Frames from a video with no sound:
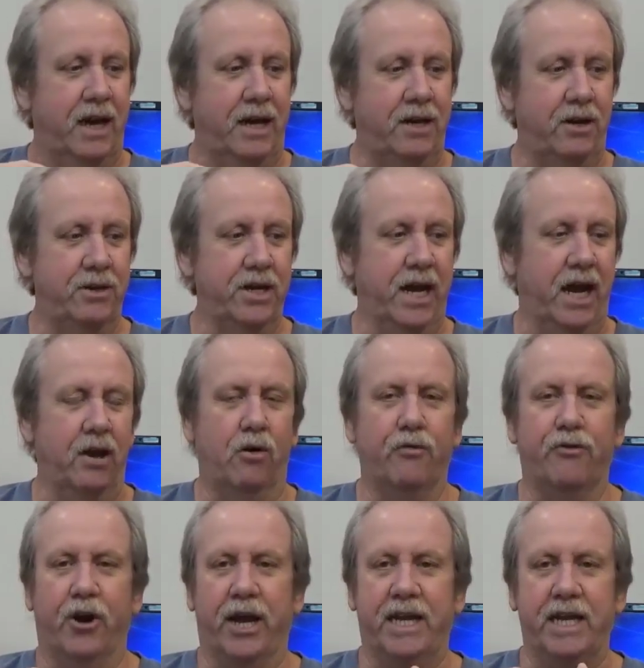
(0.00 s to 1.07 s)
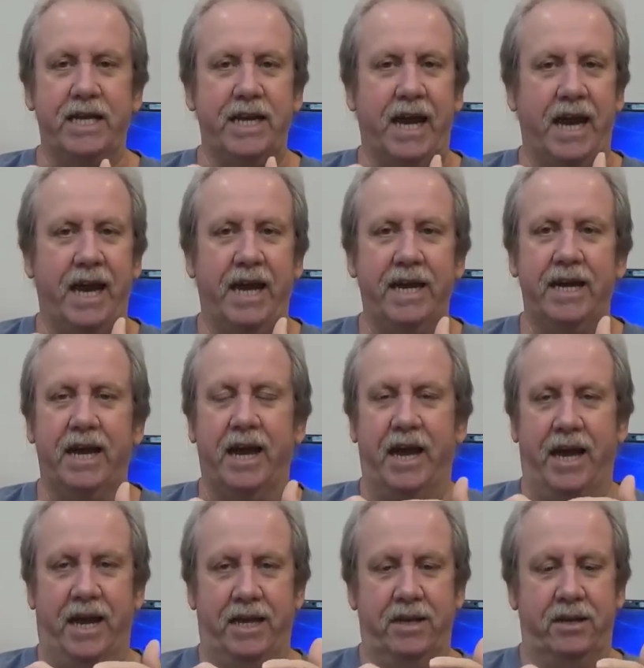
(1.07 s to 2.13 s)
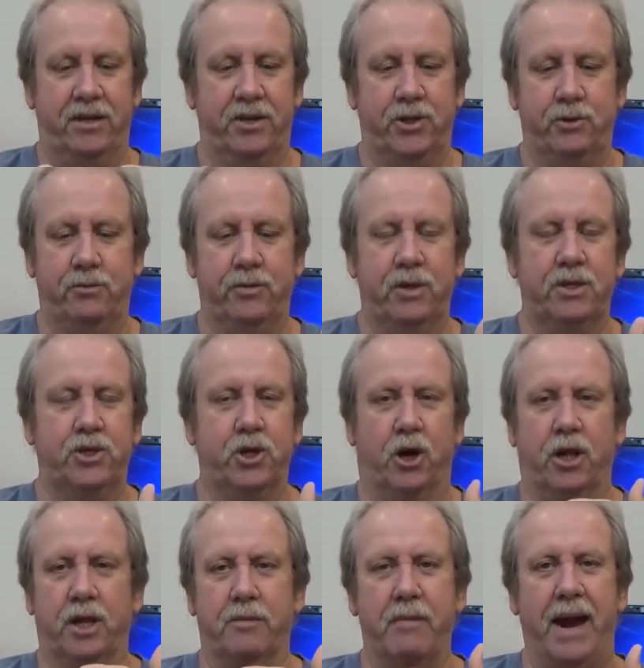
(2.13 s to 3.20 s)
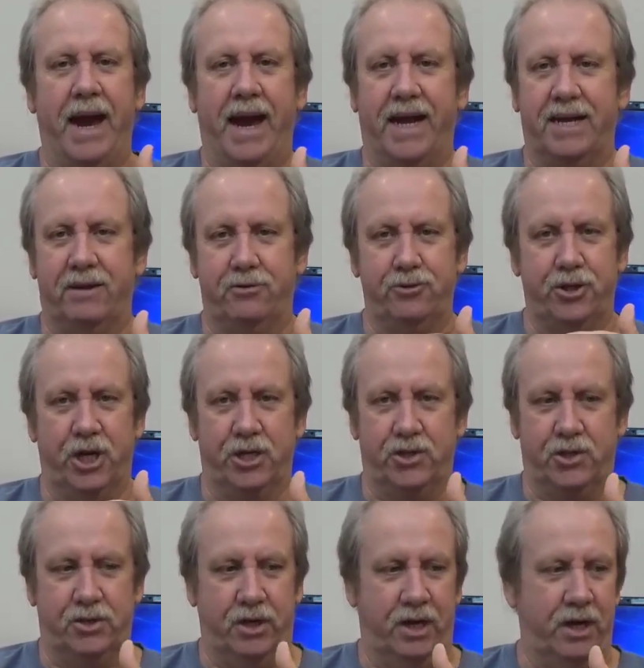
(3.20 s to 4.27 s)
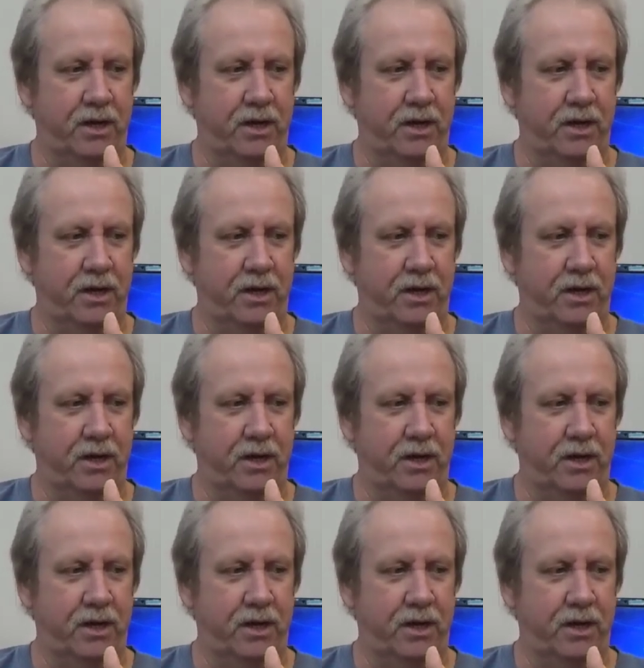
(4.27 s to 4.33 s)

I know you got old Frankie Day and Charlie Mack who just